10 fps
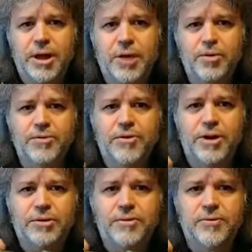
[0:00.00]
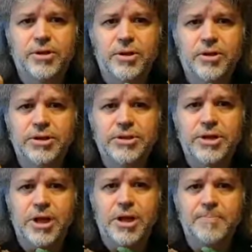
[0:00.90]
We felt that for the longest
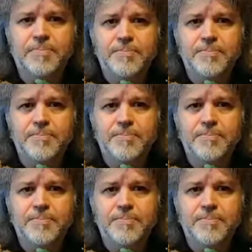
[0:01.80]
time